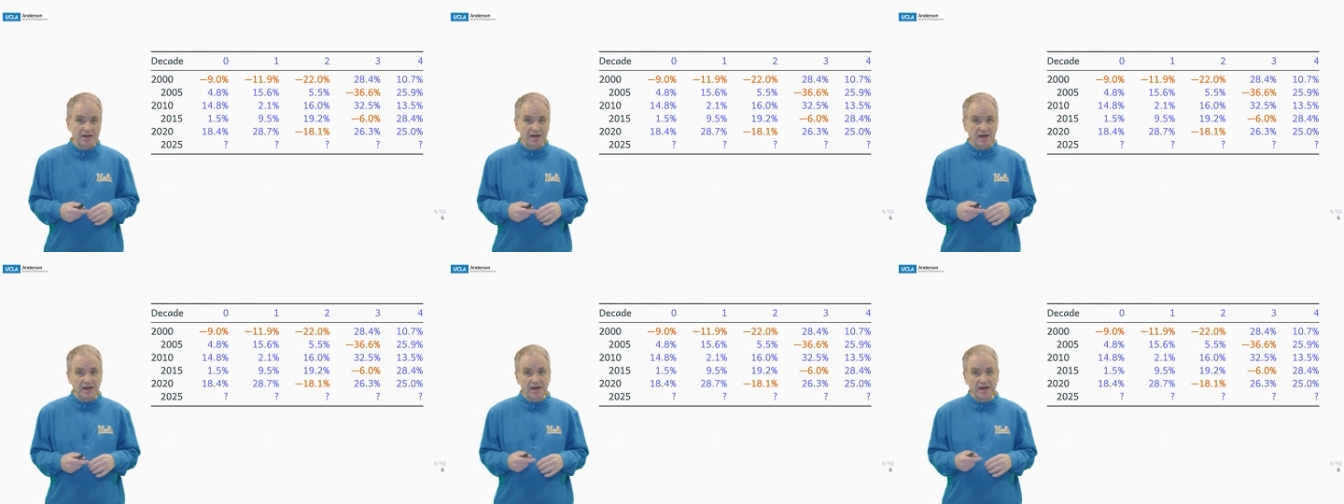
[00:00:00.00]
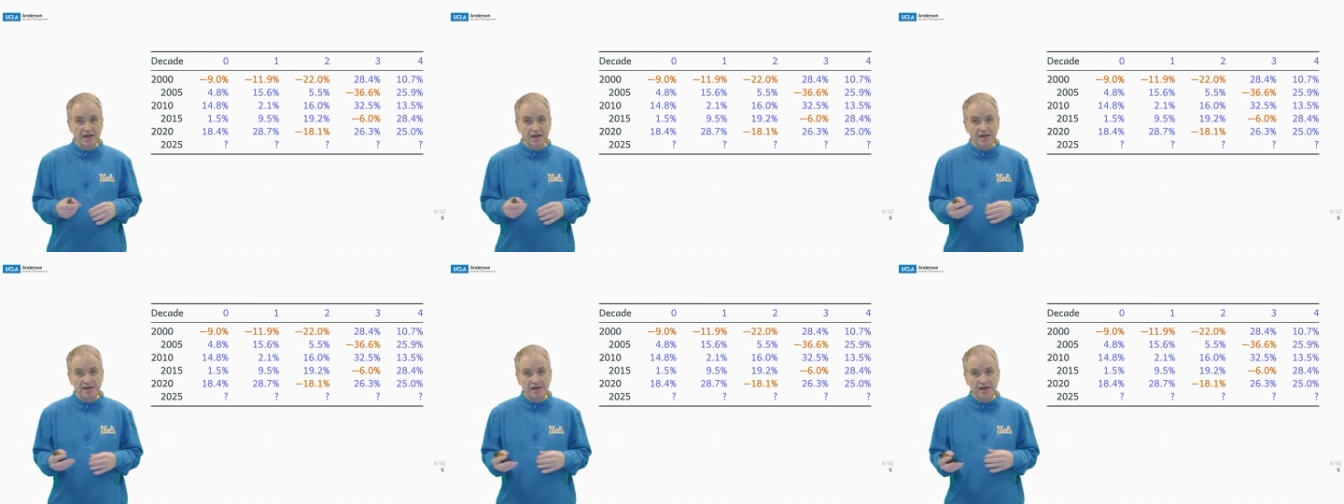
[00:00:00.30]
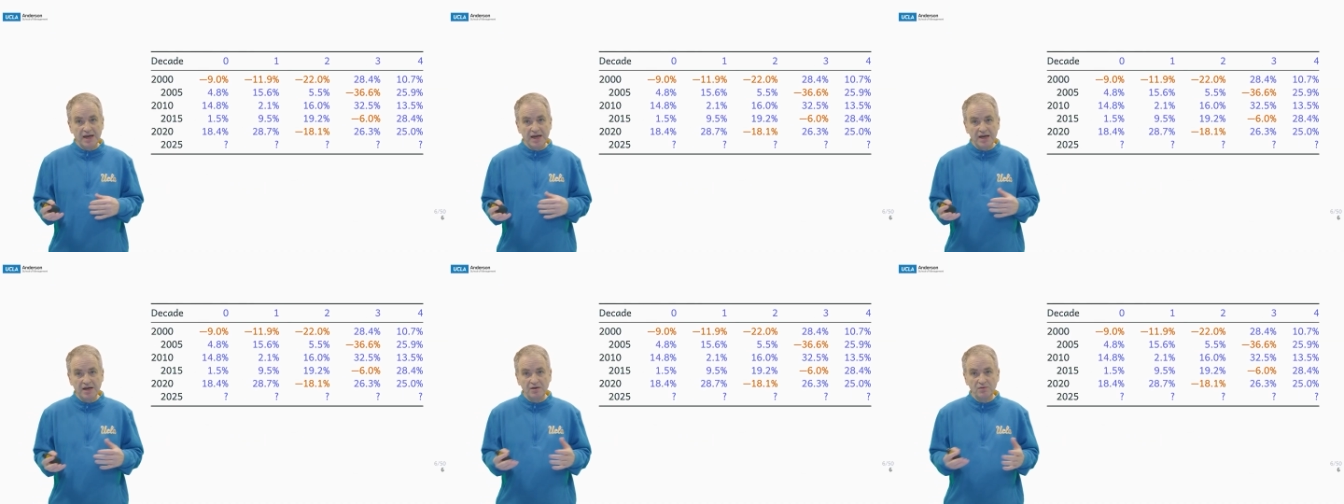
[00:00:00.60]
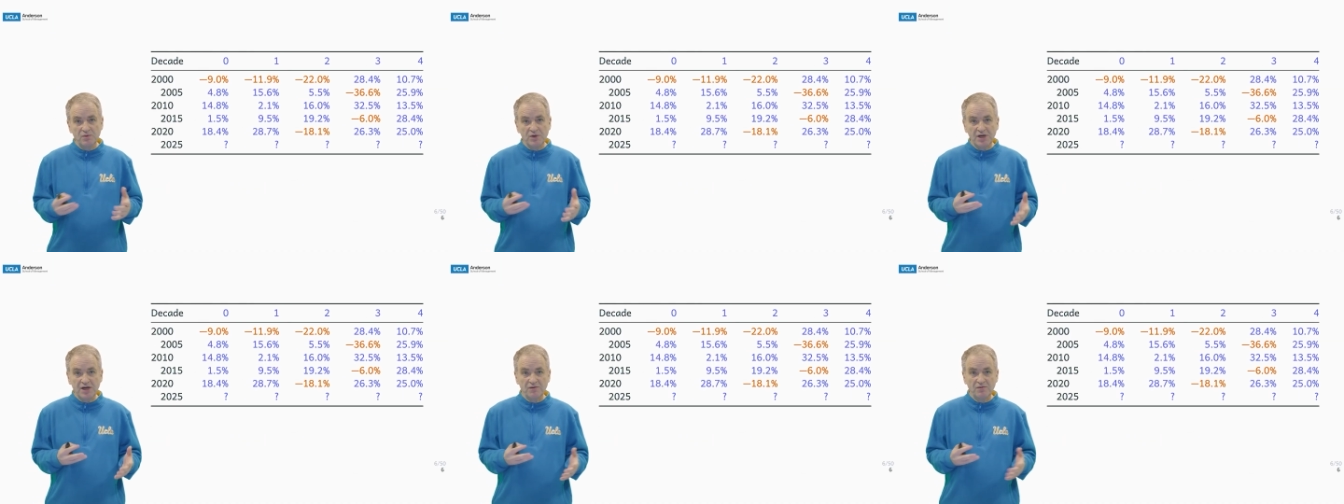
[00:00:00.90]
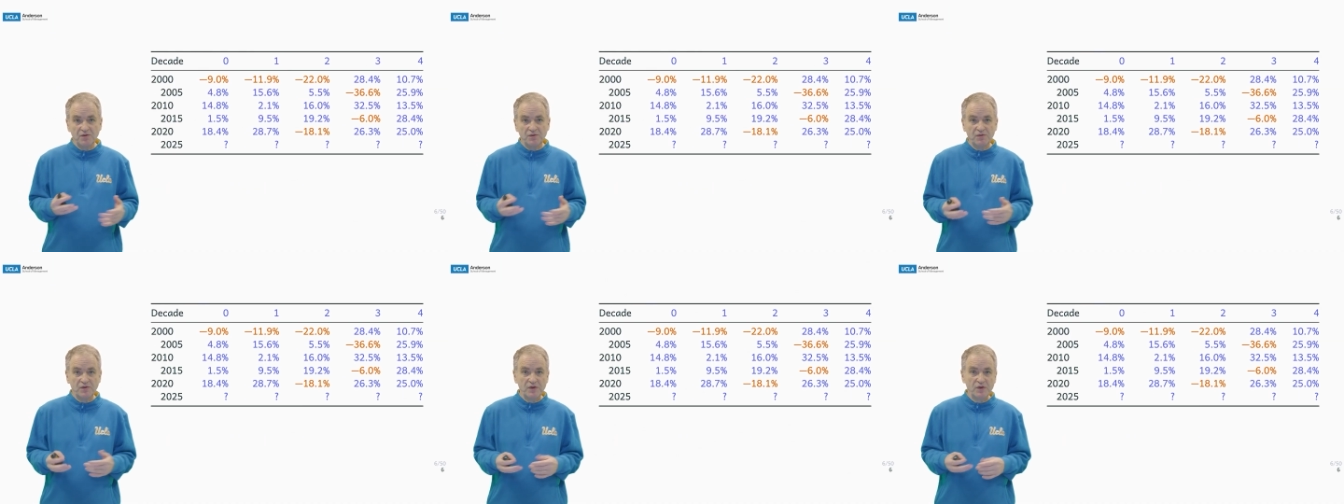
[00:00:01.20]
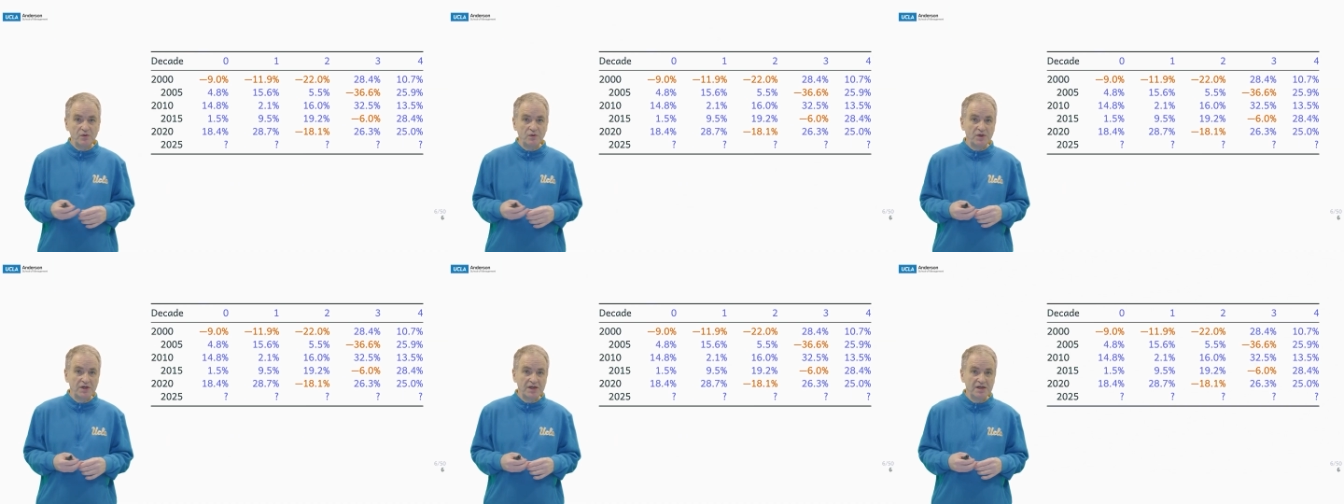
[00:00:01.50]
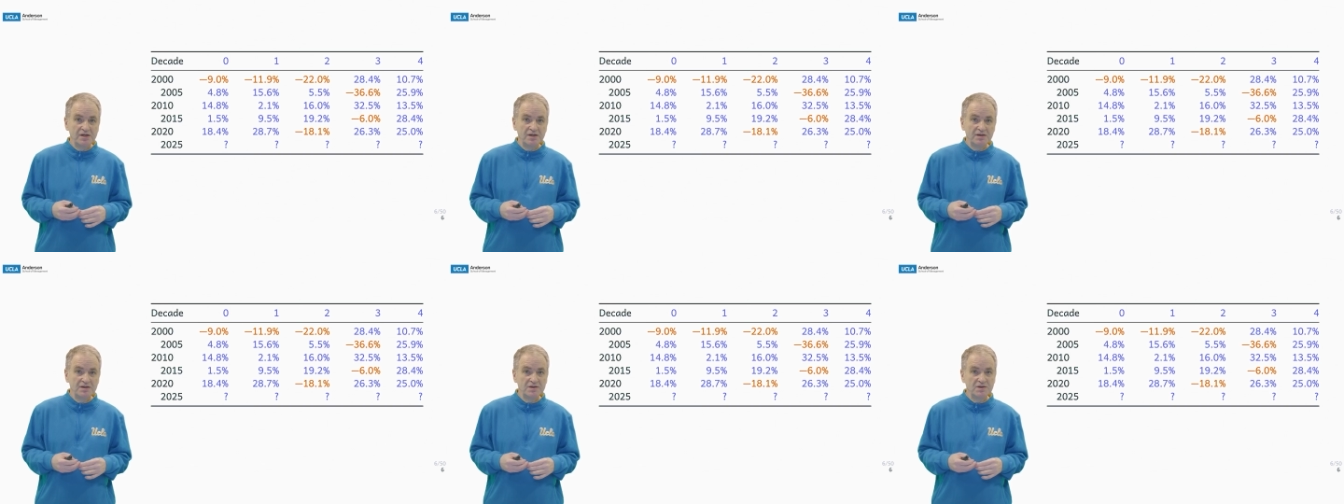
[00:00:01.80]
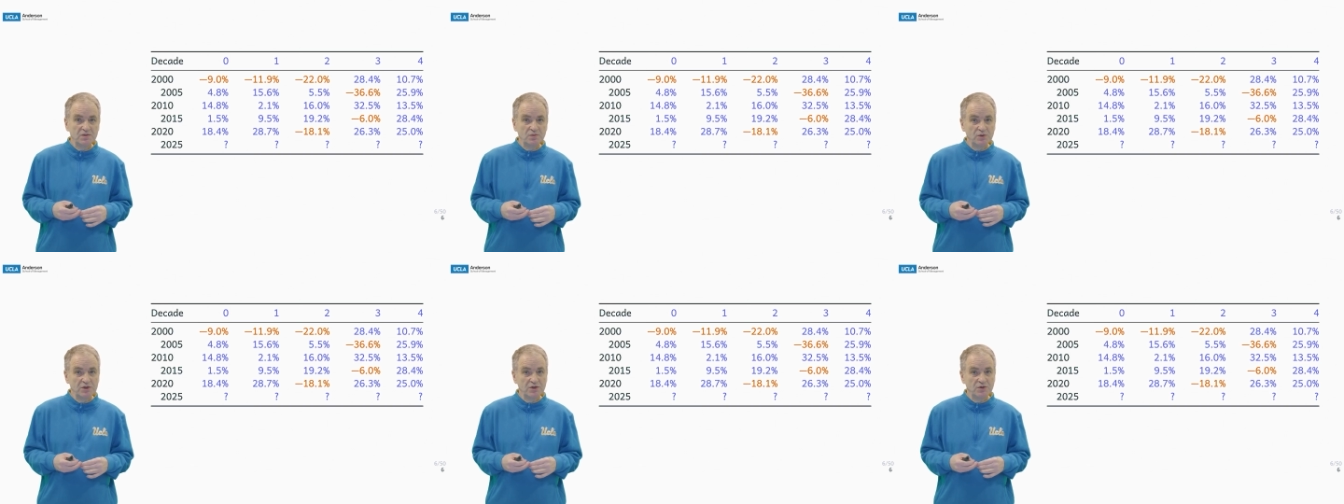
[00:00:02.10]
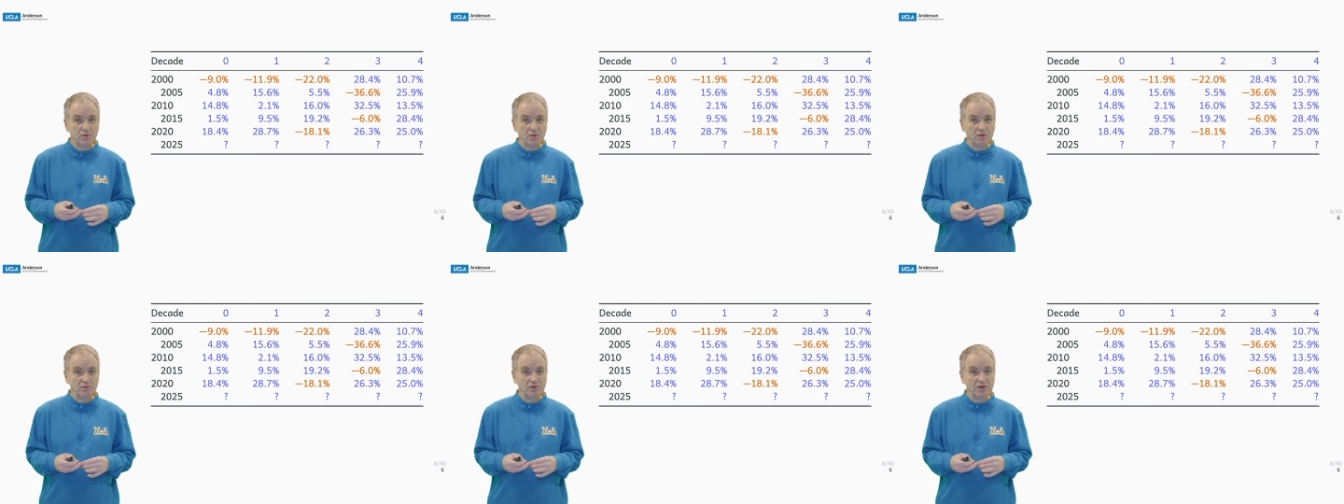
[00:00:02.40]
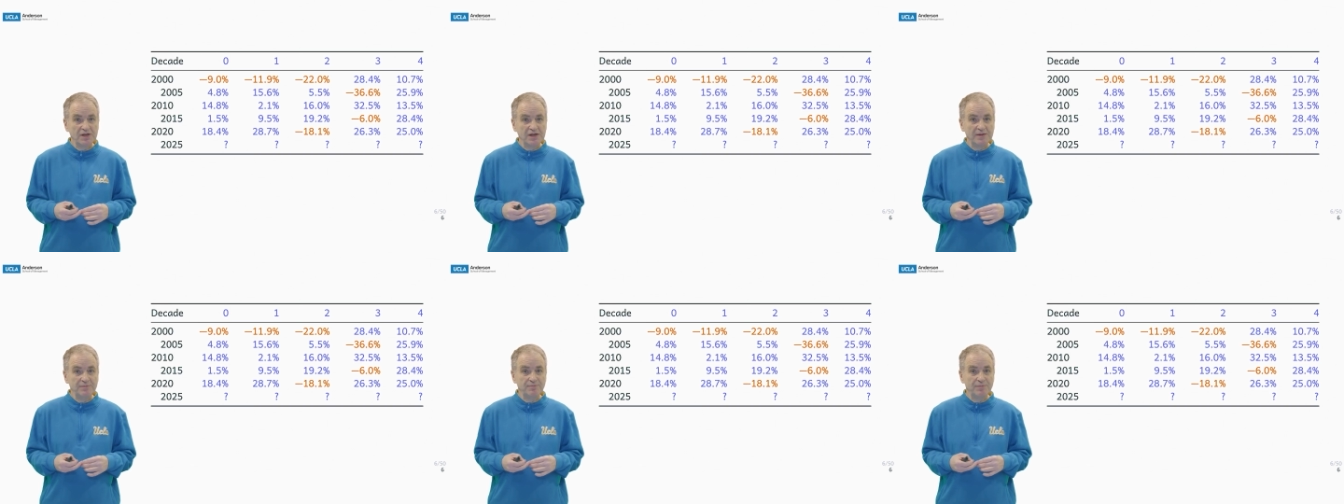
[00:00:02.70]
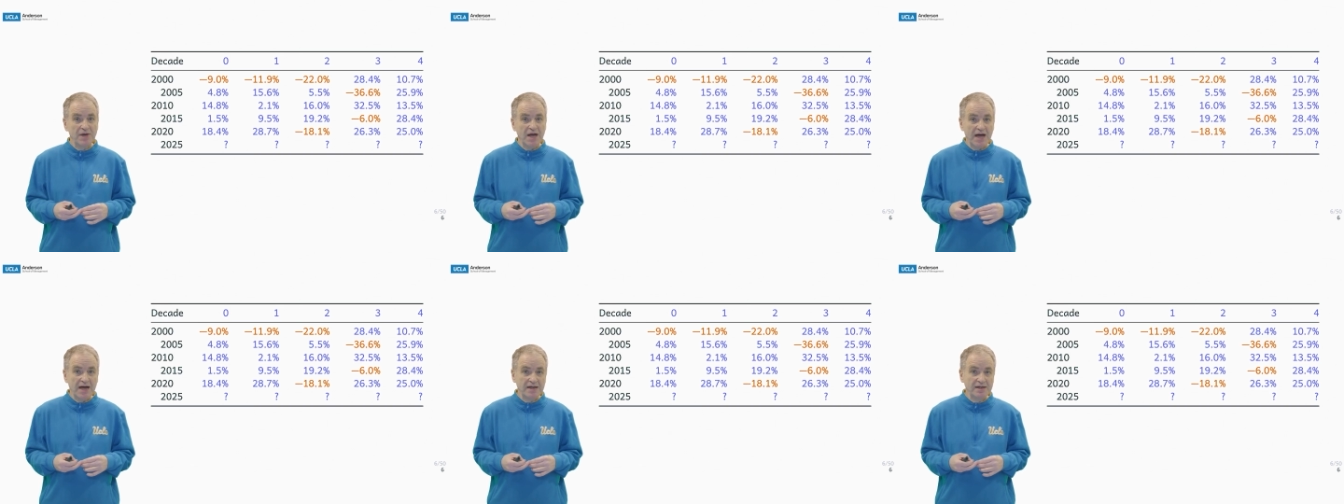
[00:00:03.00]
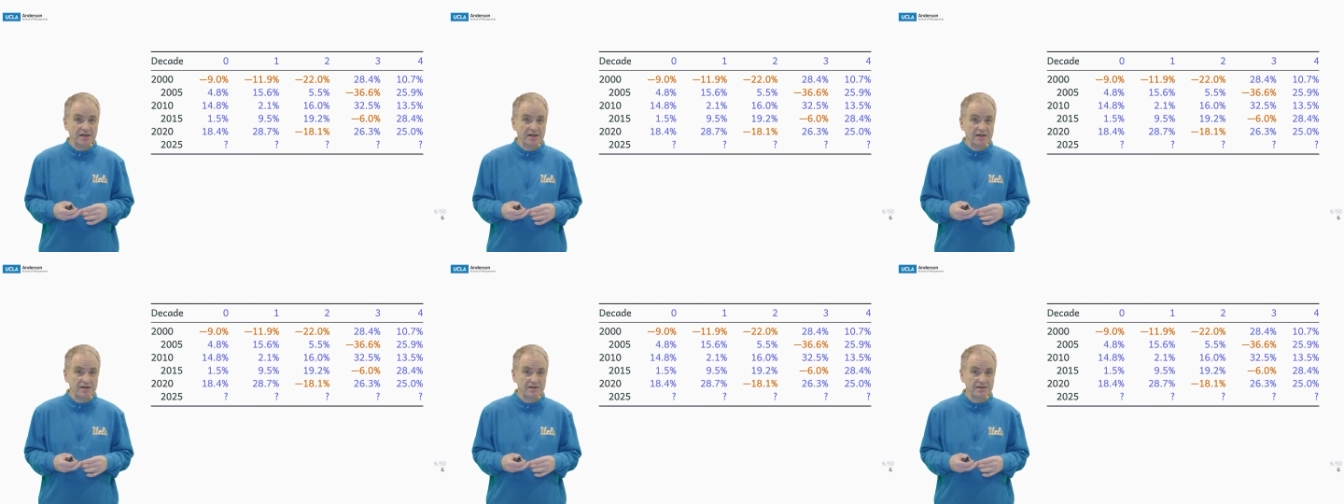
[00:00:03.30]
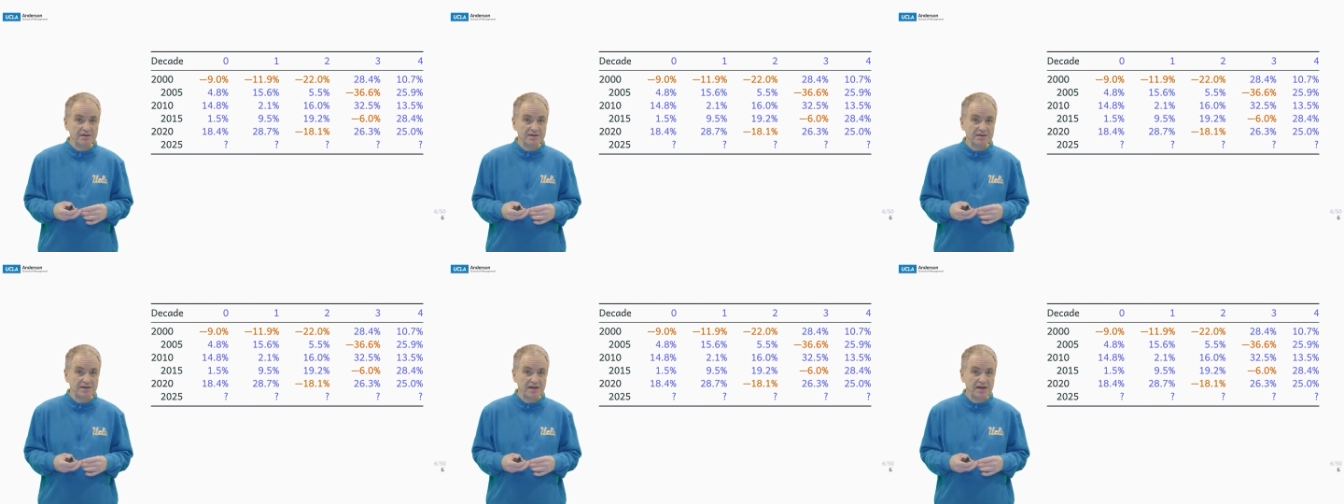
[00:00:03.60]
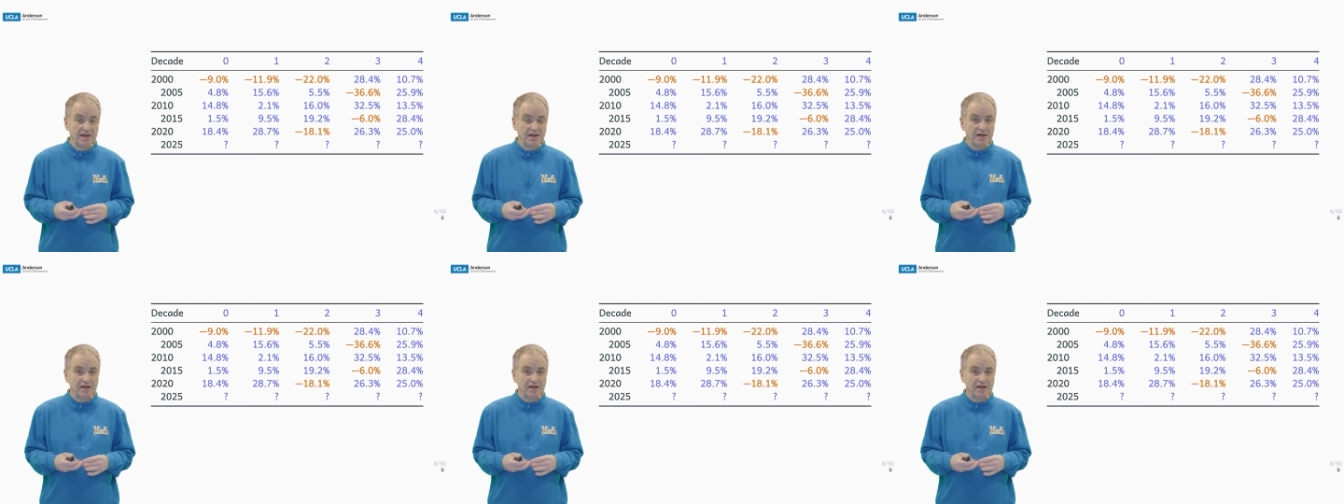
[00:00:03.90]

And again, we have a few years which were really bad years,